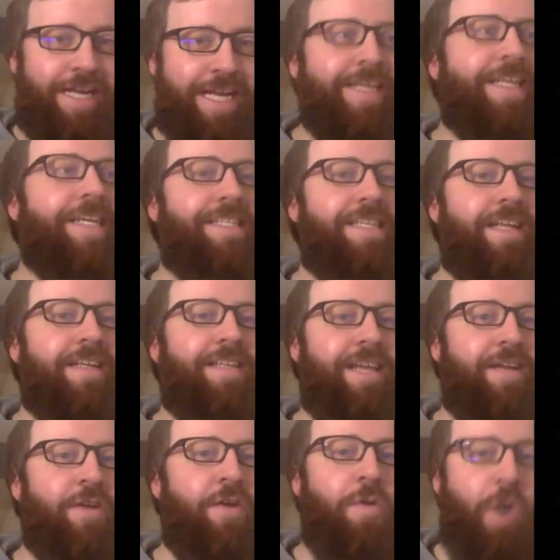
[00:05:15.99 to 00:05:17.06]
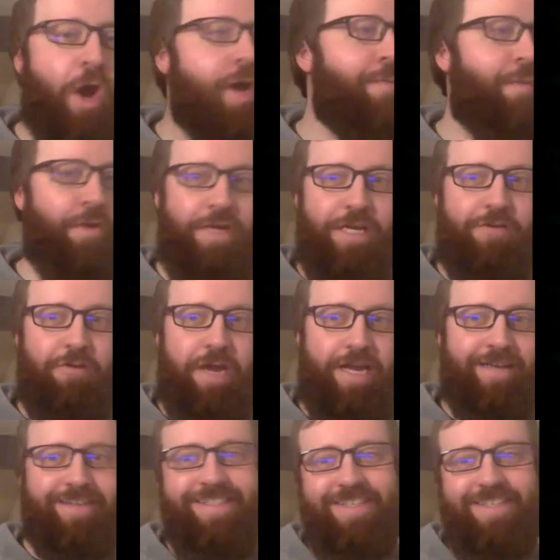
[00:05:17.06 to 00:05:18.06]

Indies and Nintendo are pretty great.